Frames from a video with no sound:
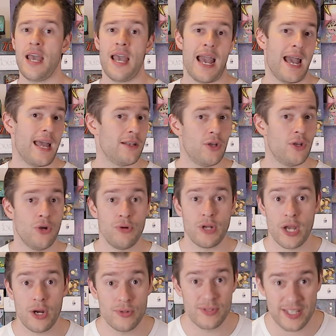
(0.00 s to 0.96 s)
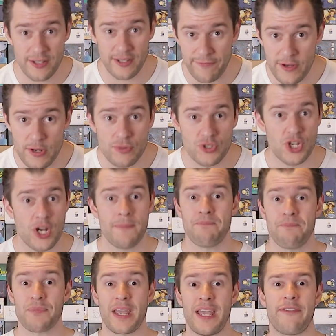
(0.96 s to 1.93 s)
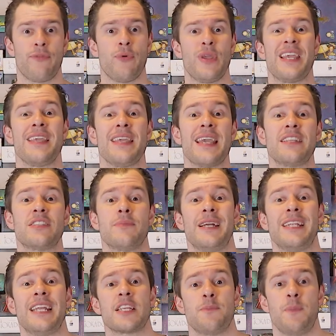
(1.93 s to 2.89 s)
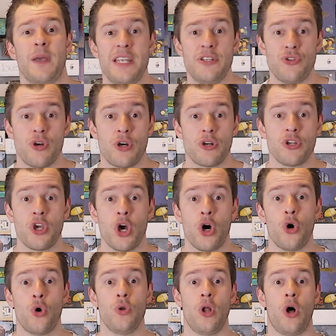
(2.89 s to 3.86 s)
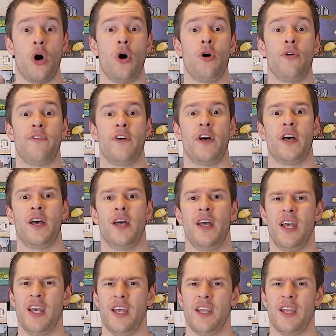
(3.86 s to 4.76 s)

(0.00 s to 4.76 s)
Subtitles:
And who knows, in the future, if we can get to my next Patreon goal of